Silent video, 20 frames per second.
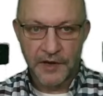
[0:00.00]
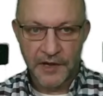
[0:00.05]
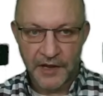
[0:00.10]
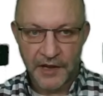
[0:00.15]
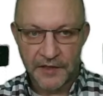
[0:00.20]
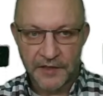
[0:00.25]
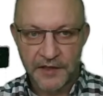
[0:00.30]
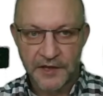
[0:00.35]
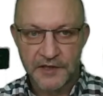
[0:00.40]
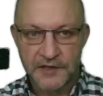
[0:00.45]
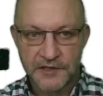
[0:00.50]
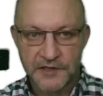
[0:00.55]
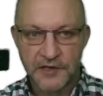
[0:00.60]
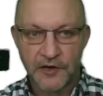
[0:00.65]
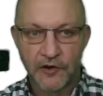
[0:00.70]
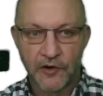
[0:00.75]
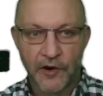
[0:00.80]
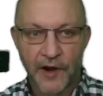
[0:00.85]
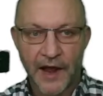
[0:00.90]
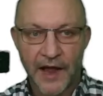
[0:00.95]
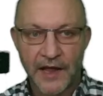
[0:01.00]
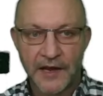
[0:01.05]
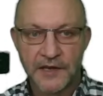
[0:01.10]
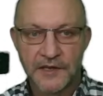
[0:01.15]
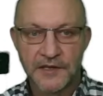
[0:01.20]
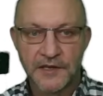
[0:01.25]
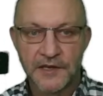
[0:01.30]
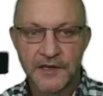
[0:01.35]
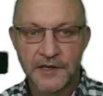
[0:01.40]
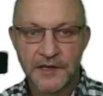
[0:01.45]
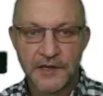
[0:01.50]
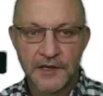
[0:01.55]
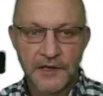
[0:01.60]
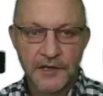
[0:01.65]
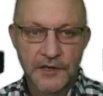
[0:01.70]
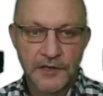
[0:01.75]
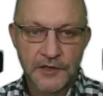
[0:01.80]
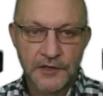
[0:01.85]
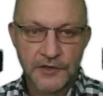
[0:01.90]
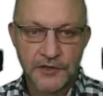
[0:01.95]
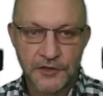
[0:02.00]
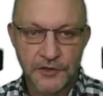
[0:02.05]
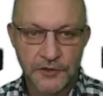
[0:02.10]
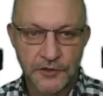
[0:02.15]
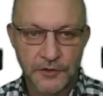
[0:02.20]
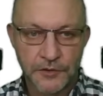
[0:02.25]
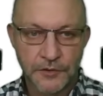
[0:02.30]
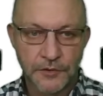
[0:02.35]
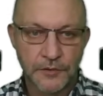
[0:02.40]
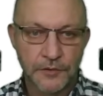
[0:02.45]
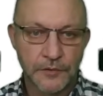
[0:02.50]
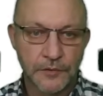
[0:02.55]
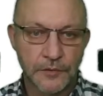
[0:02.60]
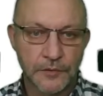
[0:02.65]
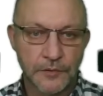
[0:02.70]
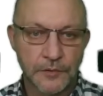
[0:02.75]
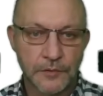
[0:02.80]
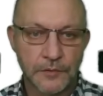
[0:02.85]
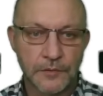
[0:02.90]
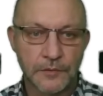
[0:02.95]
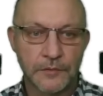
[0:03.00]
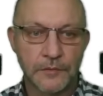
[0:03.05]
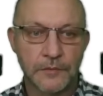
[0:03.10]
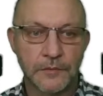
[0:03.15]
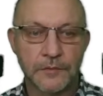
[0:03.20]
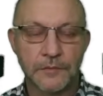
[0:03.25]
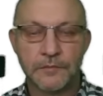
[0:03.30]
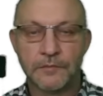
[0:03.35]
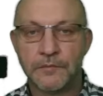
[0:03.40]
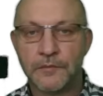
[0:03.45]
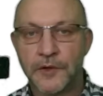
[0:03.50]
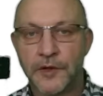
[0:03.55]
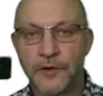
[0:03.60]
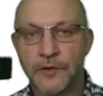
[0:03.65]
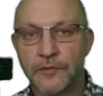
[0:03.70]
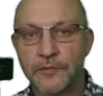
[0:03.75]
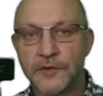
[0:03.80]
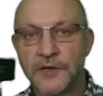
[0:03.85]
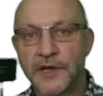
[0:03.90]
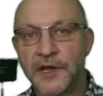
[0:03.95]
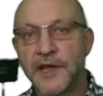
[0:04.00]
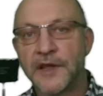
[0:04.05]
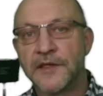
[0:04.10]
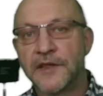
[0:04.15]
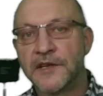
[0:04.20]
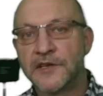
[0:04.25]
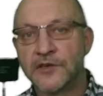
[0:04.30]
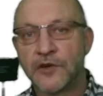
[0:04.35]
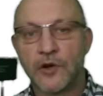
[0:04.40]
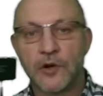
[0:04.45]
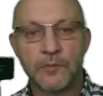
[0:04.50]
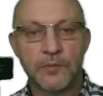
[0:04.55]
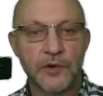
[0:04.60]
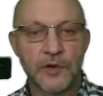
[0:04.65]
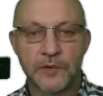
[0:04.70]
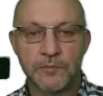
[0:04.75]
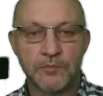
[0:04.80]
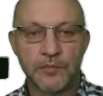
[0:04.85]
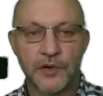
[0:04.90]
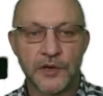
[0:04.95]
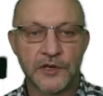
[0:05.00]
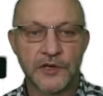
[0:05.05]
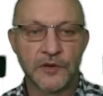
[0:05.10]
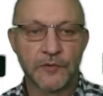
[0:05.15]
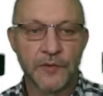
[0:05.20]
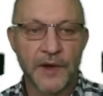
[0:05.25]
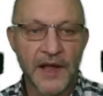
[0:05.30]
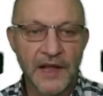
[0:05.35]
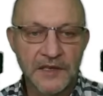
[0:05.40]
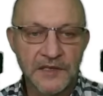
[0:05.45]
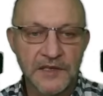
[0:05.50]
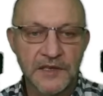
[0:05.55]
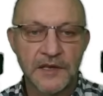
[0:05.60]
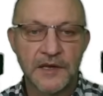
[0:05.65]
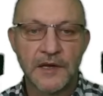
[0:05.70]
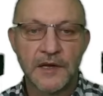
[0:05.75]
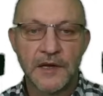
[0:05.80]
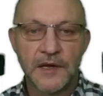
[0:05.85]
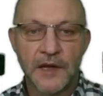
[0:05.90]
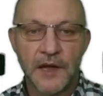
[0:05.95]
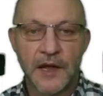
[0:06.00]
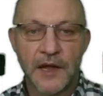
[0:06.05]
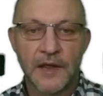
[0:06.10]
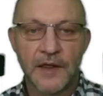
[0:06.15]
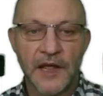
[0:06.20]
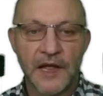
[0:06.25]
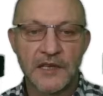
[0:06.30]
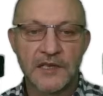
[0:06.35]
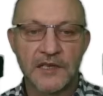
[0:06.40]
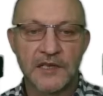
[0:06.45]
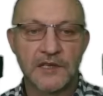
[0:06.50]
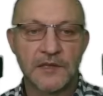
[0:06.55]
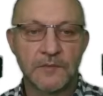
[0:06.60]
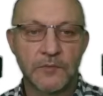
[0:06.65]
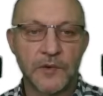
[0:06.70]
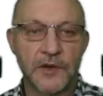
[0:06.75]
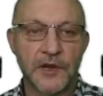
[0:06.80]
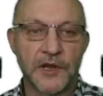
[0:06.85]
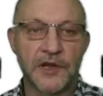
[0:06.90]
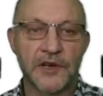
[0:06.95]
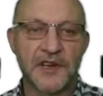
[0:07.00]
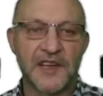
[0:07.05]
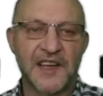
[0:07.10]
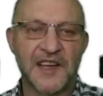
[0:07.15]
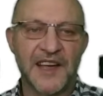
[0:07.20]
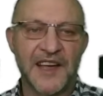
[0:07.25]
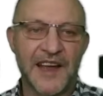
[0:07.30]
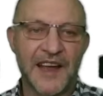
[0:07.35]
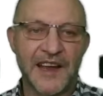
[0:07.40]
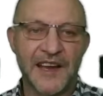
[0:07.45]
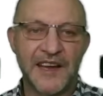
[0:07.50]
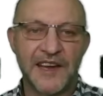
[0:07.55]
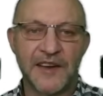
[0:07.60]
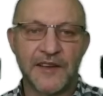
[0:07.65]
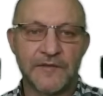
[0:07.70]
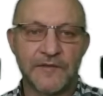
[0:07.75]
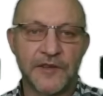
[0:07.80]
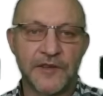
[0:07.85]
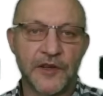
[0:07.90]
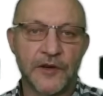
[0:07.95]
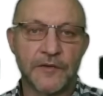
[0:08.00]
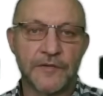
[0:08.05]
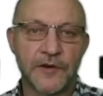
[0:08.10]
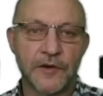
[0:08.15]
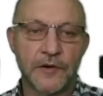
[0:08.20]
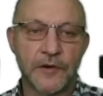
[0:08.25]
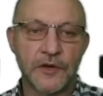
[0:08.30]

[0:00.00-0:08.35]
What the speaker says: get this grant to get this all put to rest. And that's what you'd kind of, if you're a